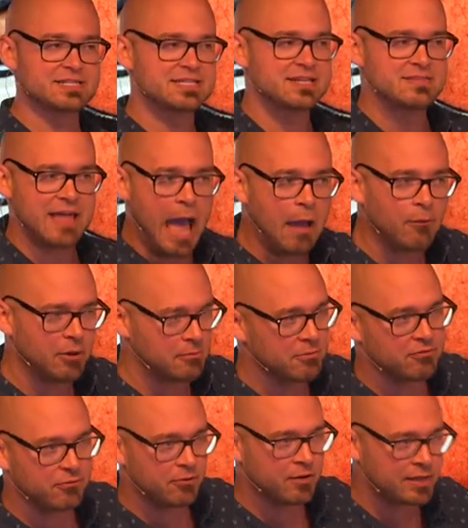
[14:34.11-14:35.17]
seen that one
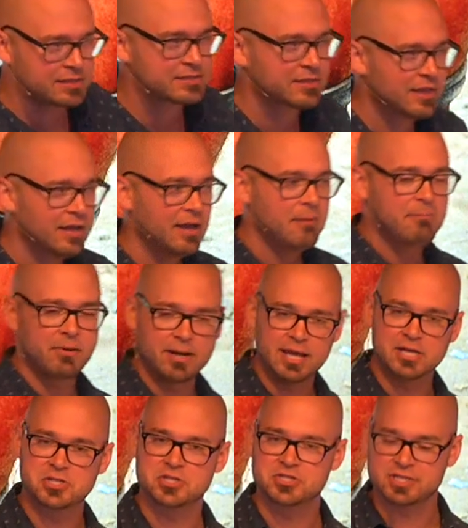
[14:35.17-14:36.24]
before. That's pretty
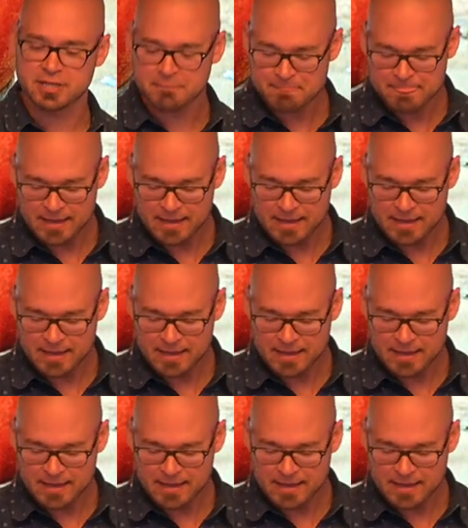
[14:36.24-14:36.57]
interesting.